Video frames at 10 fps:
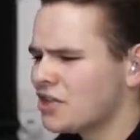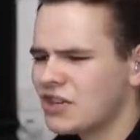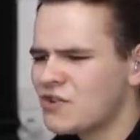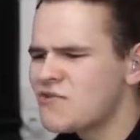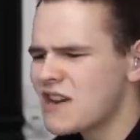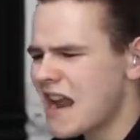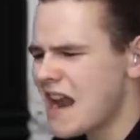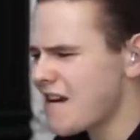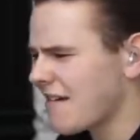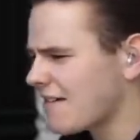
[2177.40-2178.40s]
engine. Who
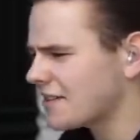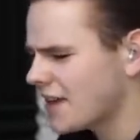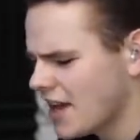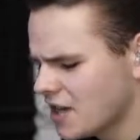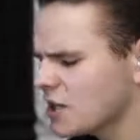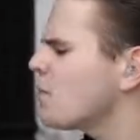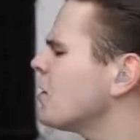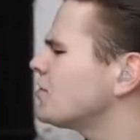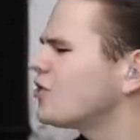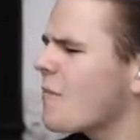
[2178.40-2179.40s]
cares? Just put
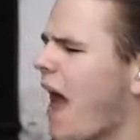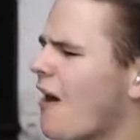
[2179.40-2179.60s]
in some